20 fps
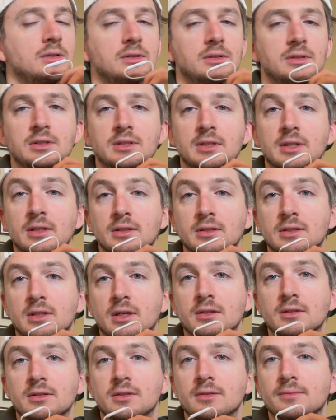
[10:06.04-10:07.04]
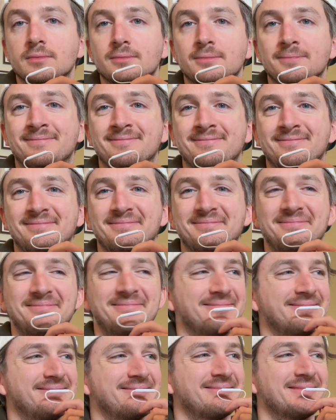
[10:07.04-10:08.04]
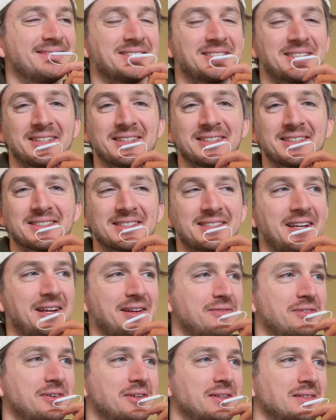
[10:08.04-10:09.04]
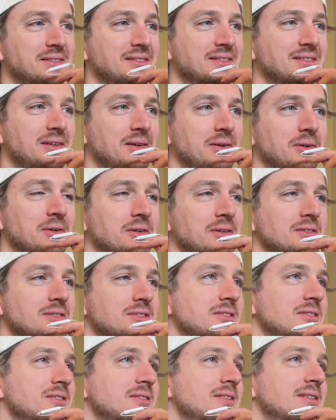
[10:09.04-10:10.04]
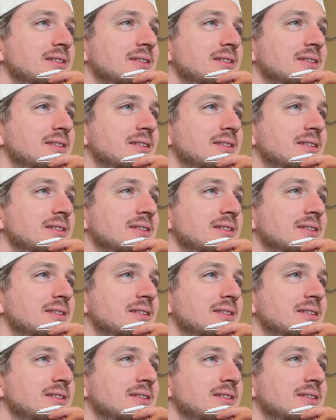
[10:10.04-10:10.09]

Sitting sucks. Sitting is not fun. It hurts.